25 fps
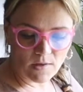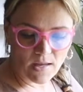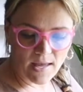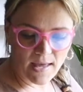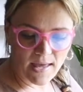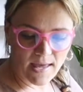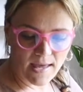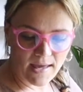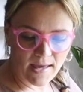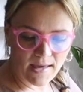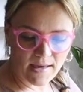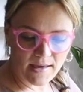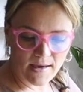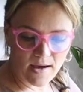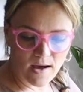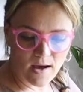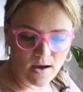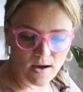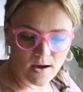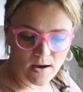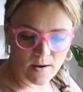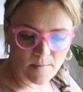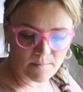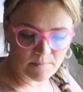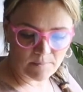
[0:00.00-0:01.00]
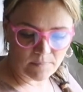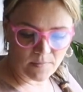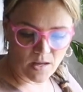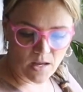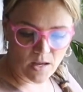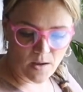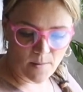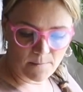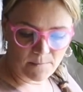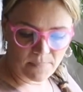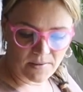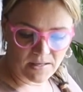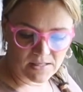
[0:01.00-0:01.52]
a
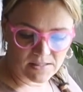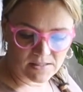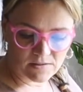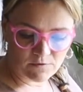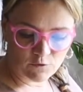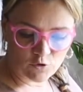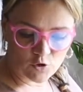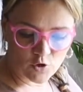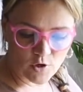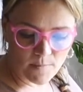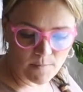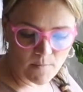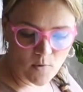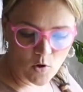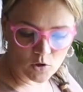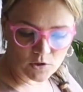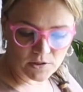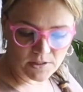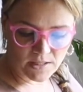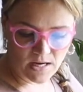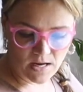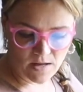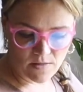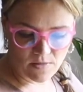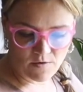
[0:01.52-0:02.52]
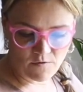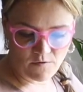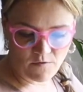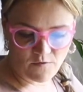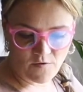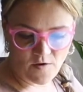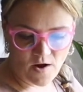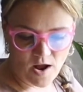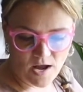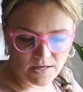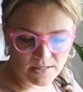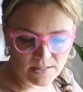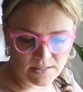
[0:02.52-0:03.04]
piece of trim molding on the
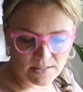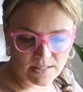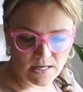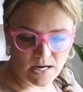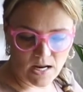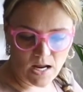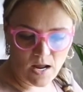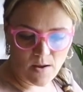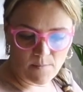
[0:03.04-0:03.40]
front,